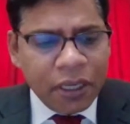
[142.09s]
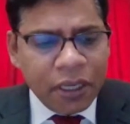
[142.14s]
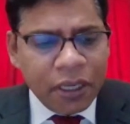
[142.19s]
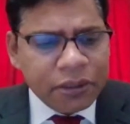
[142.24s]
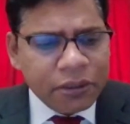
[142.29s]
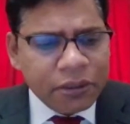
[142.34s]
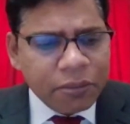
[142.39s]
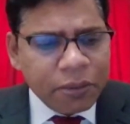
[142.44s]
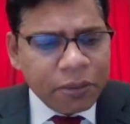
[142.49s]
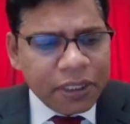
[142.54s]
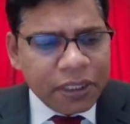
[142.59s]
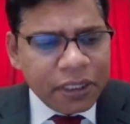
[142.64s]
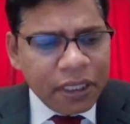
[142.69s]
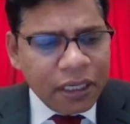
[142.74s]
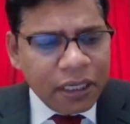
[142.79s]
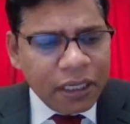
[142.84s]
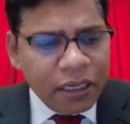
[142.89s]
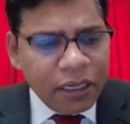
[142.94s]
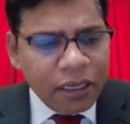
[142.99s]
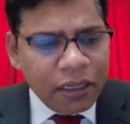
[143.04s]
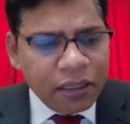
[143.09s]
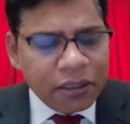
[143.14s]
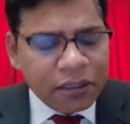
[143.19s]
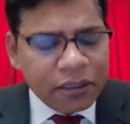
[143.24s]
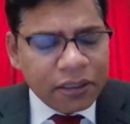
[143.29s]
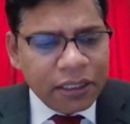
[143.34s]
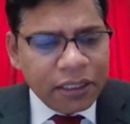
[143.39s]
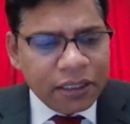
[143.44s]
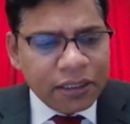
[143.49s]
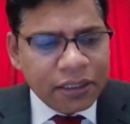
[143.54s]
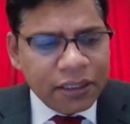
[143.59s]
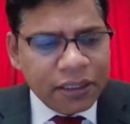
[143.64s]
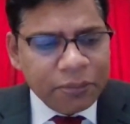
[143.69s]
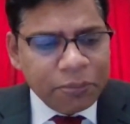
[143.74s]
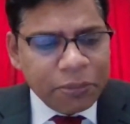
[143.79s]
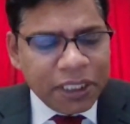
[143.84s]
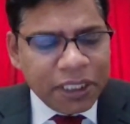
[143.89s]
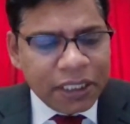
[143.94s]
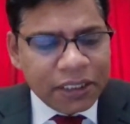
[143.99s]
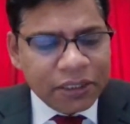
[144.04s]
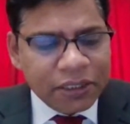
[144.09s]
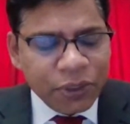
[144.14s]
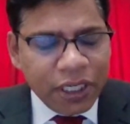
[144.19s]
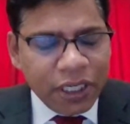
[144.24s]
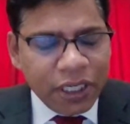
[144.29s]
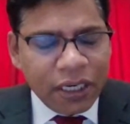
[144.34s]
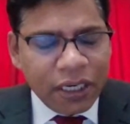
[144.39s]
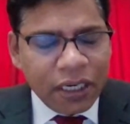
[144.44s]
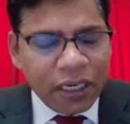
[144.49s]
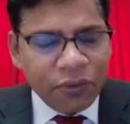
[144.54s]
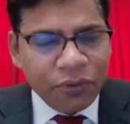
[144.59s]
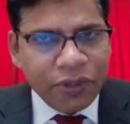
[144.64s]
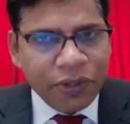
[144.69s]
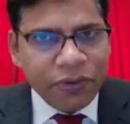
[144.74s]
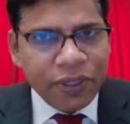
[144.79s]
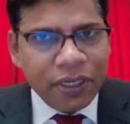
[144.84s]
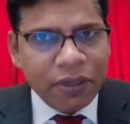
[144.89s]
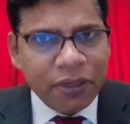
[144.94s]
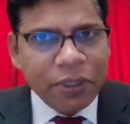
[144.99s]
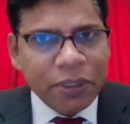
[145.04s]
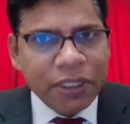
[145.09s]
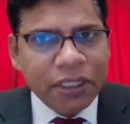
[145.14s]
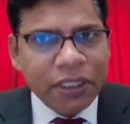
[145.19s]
So, but because we will be